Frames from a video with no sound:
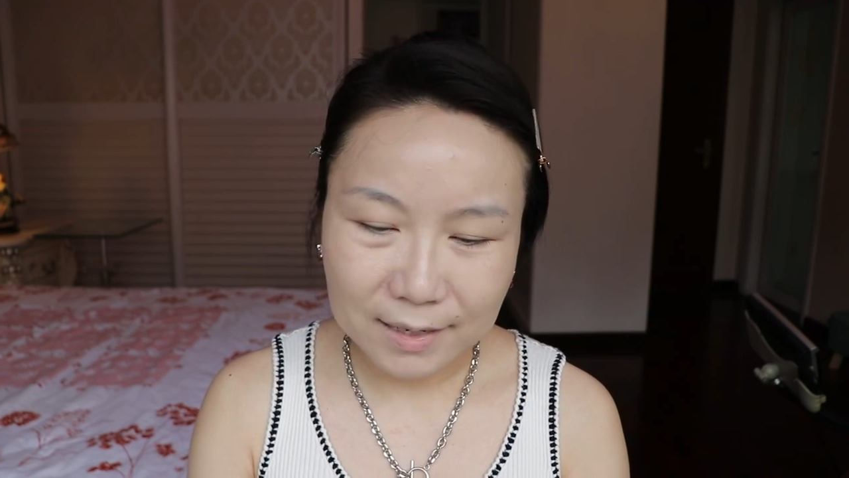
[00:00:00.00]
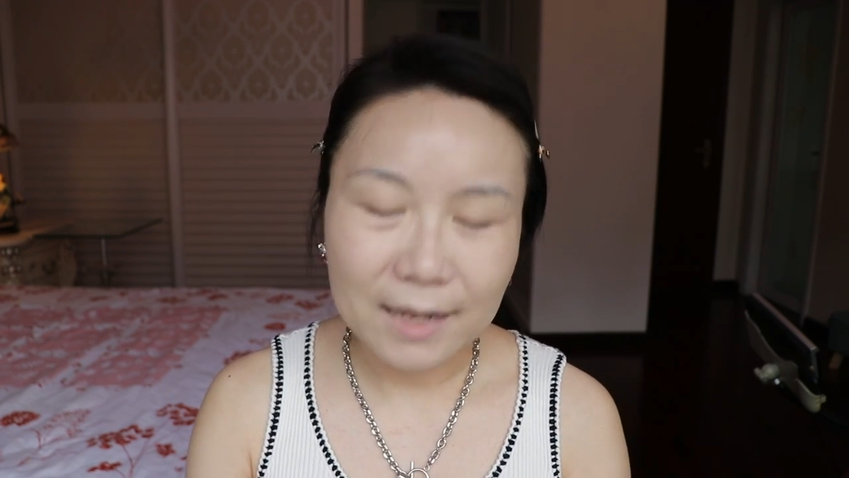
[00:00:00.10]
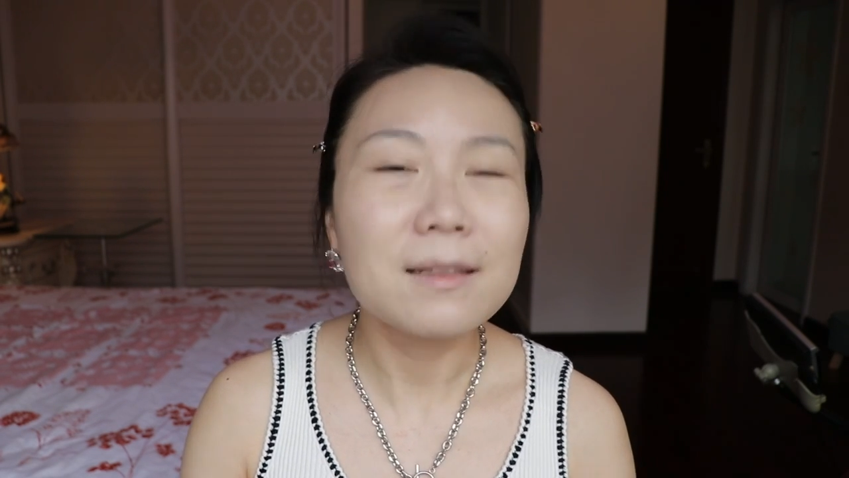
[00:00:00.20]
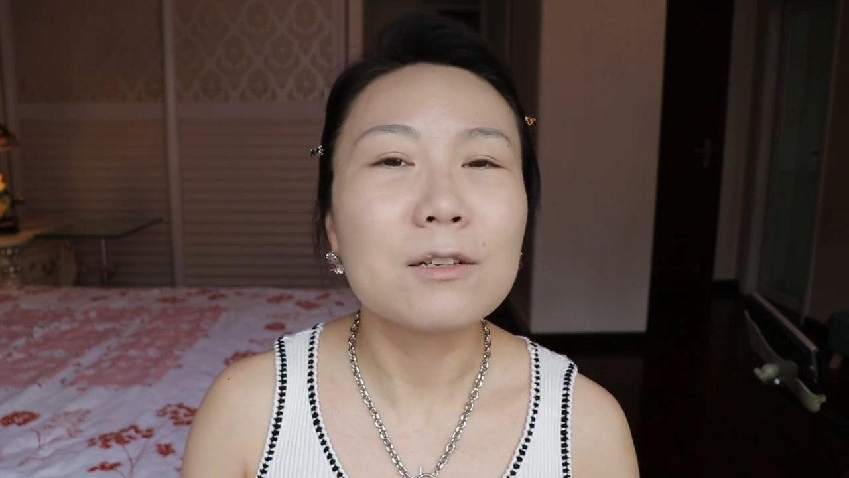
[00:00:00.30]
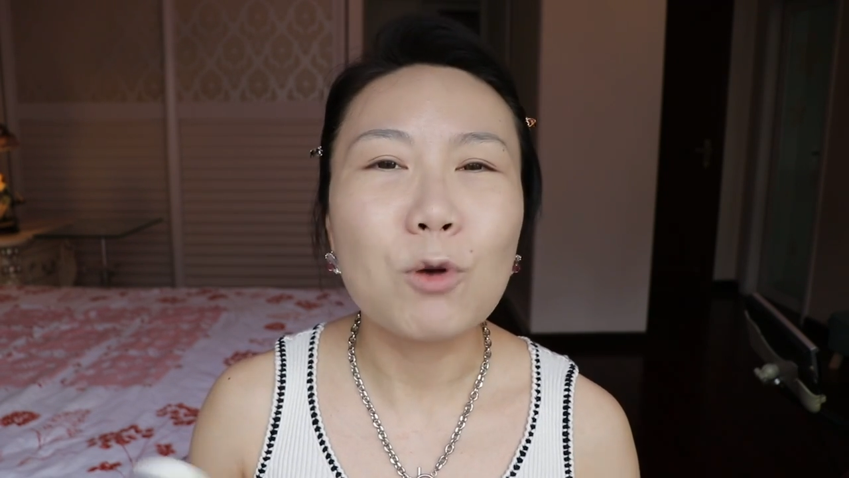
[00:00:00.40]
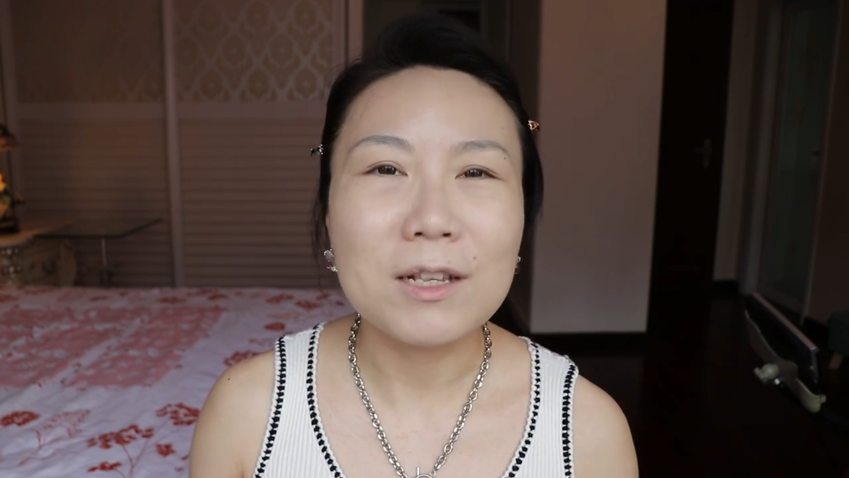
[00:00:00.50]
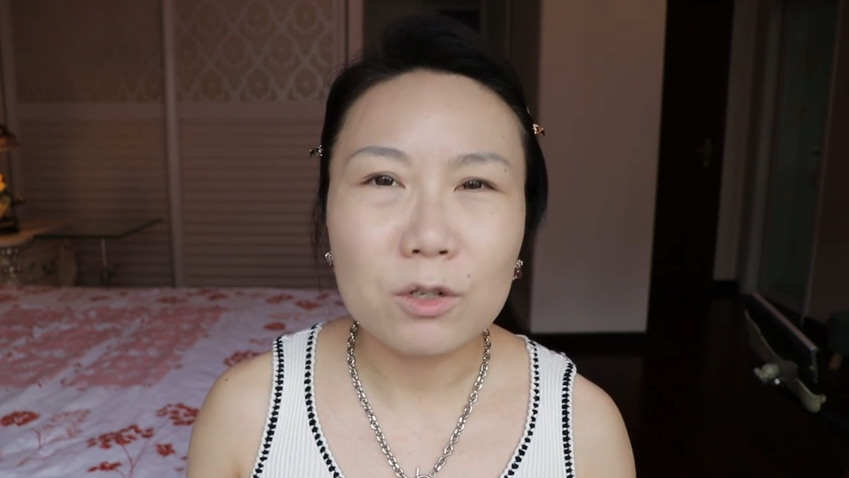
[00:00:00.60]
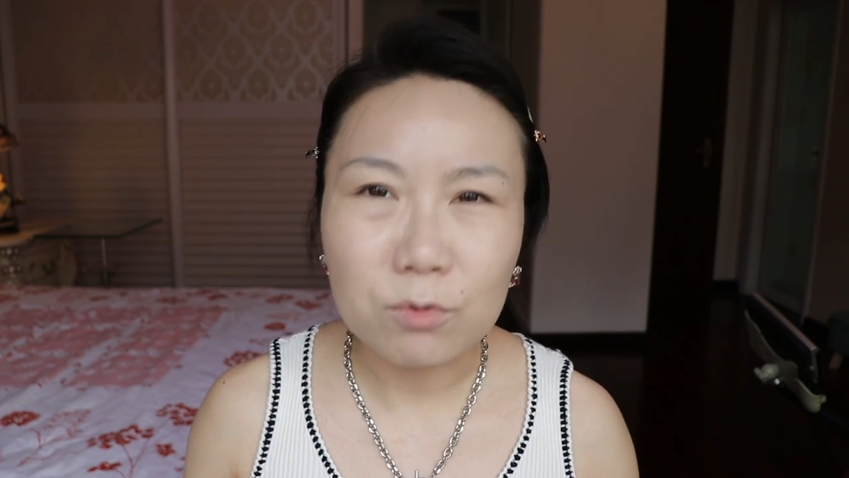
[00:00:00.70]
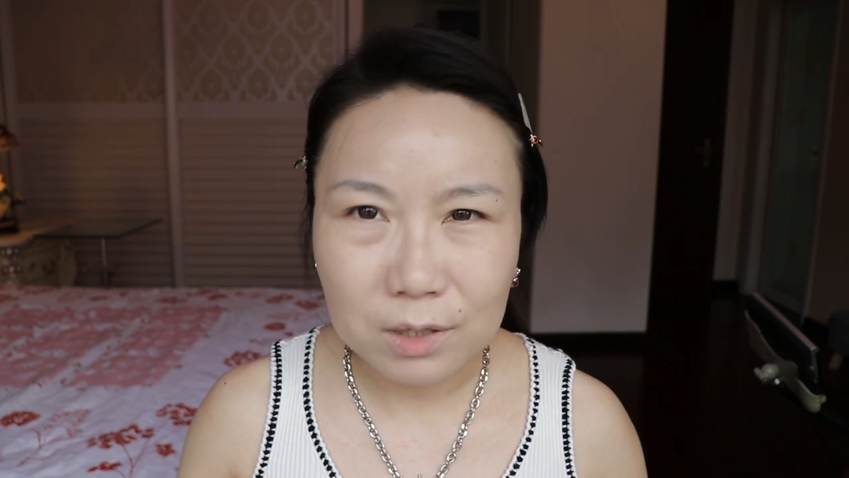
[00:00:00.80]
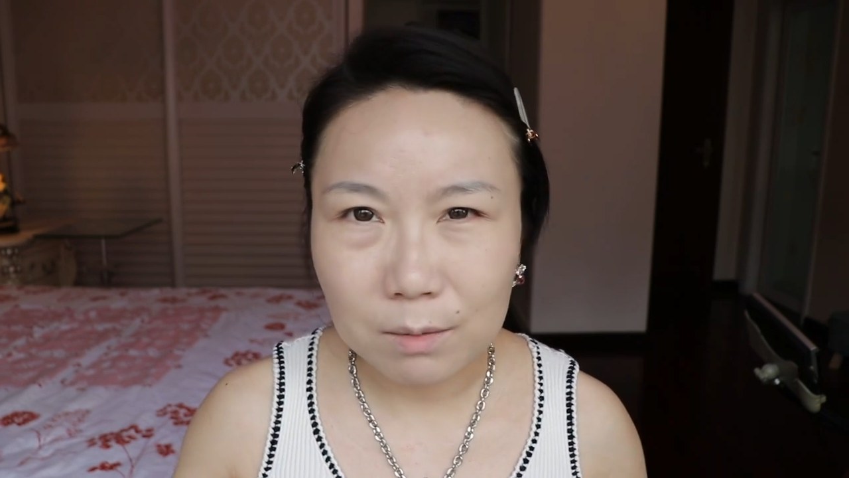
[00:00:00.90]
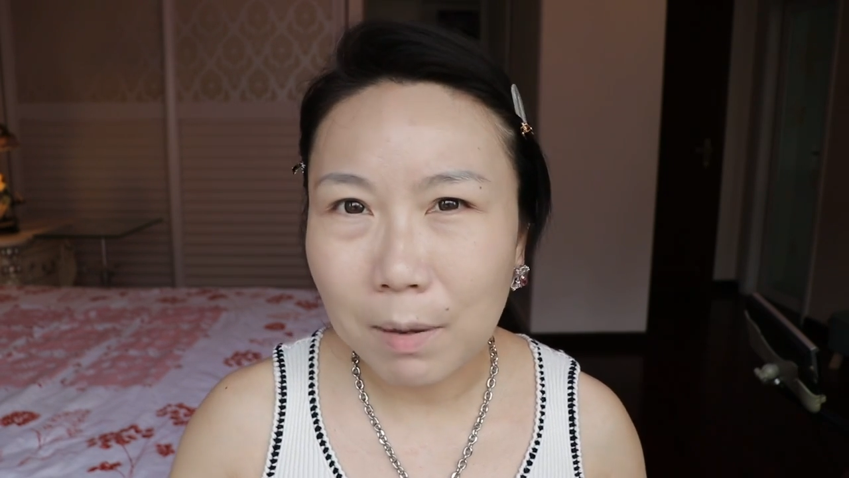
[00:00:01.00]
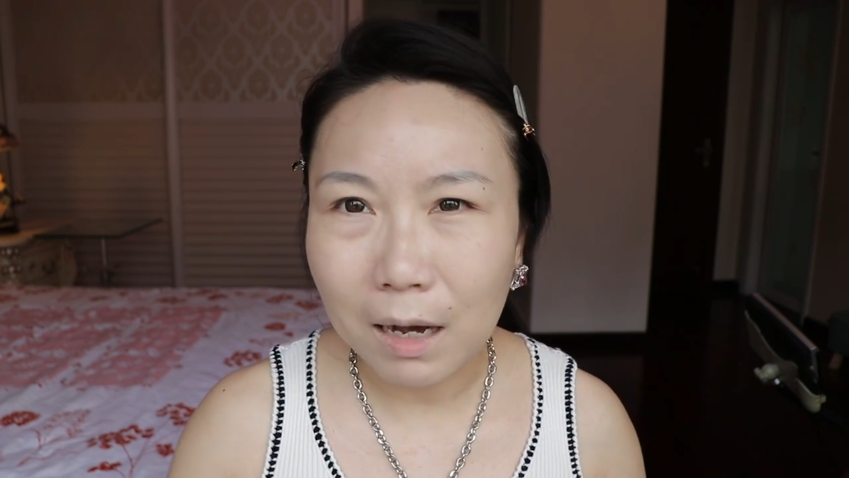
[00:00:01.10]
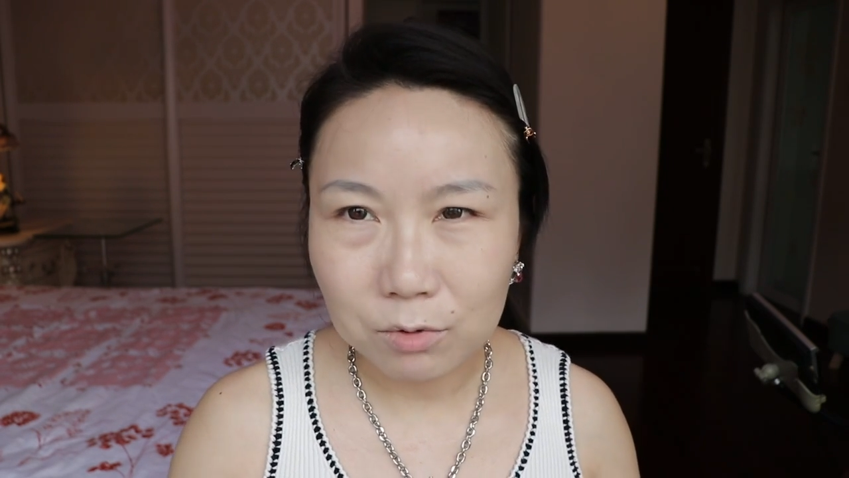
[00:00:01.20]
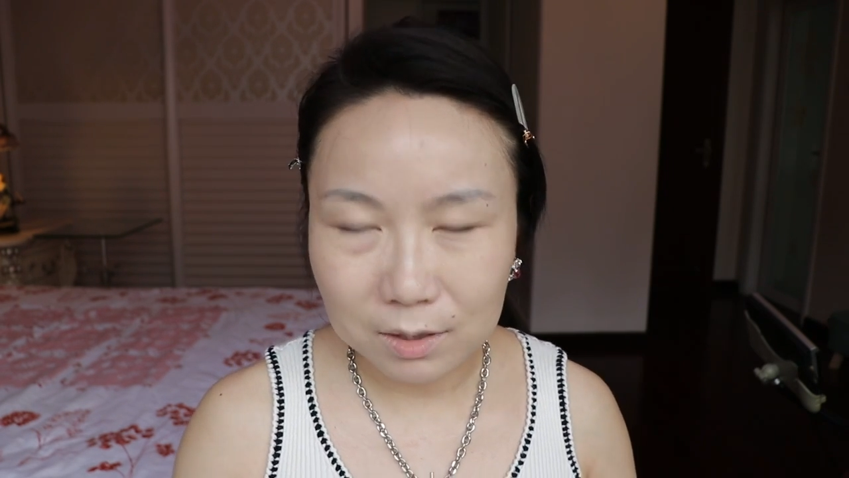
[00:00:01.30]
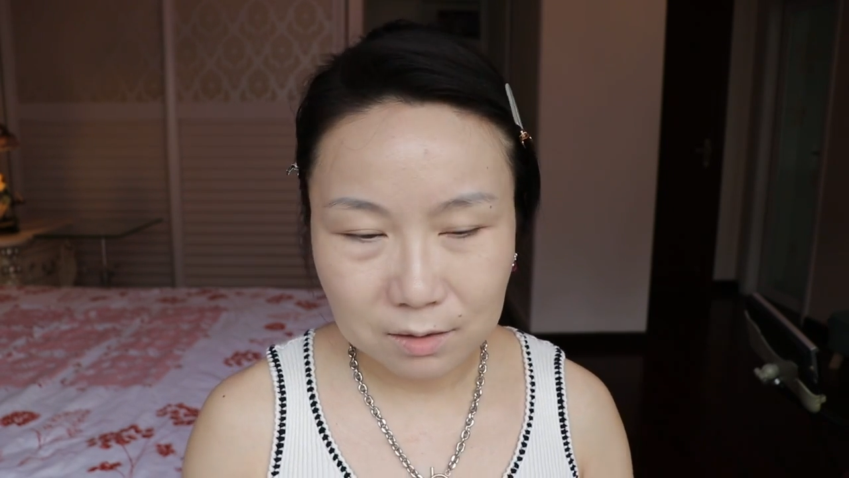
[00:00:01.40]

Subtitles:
get the translucent powder,